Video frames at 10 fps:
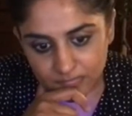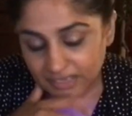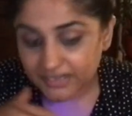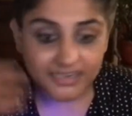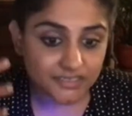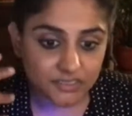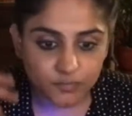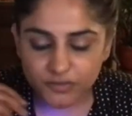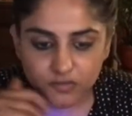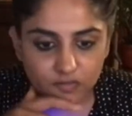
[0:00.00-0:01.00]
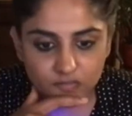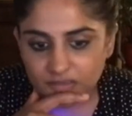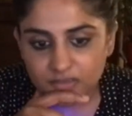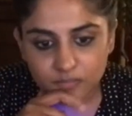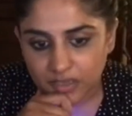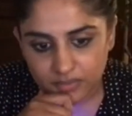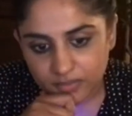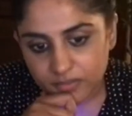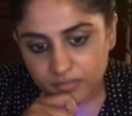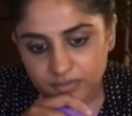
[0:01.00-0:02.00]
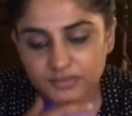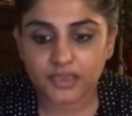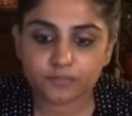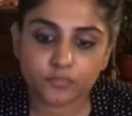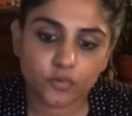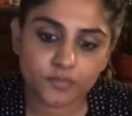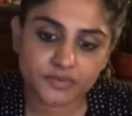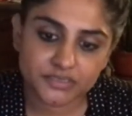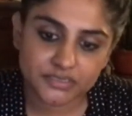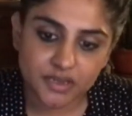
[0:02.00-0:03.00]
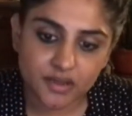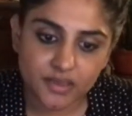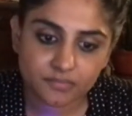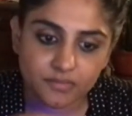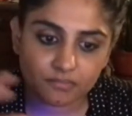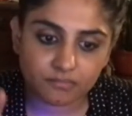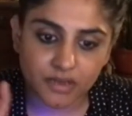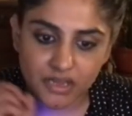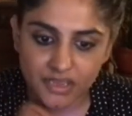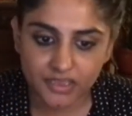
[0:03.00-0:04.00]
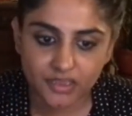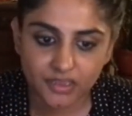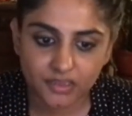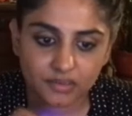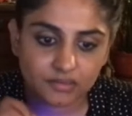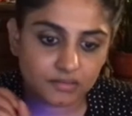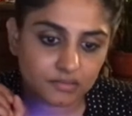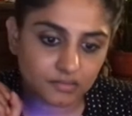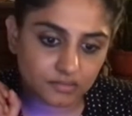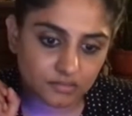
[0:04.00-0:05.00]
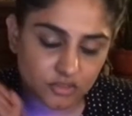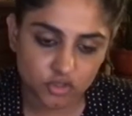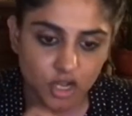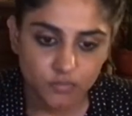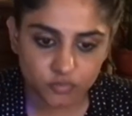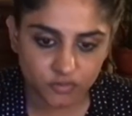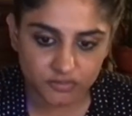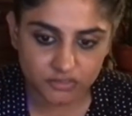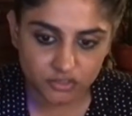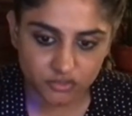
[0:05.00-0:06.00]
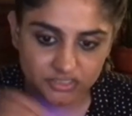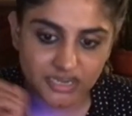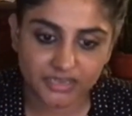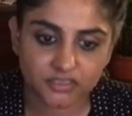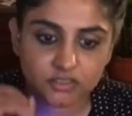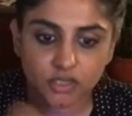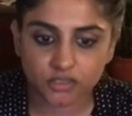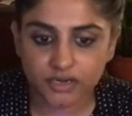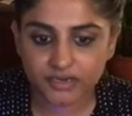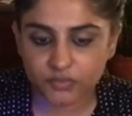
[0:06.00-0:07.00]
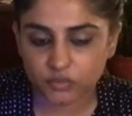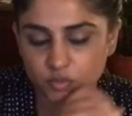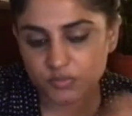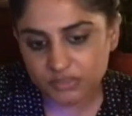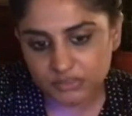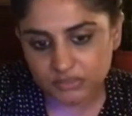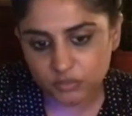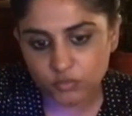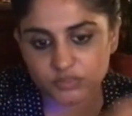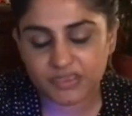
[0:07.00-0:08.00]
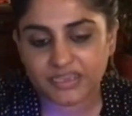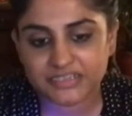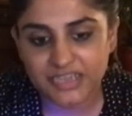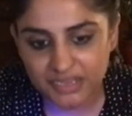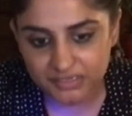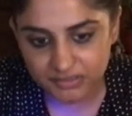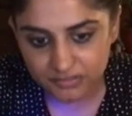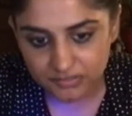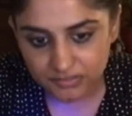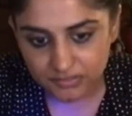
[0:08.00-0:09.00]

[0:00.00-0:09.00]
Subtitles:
And I didn't, because it didn't matter. Because at that moment in time, my job was to stand in solidarity with a woman who was being attacked.